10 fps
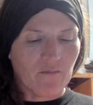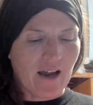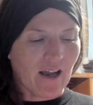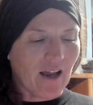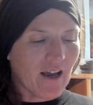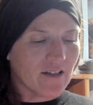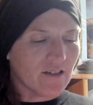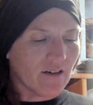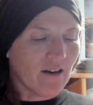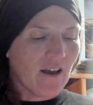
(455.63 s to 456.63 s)
Maggie
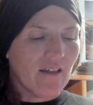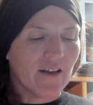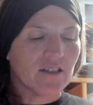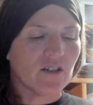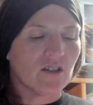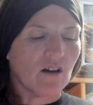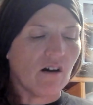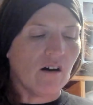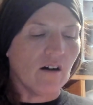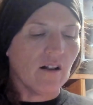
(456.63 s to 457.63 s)
answered. That's a
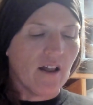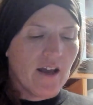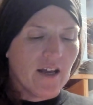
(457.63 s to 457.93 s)
doll.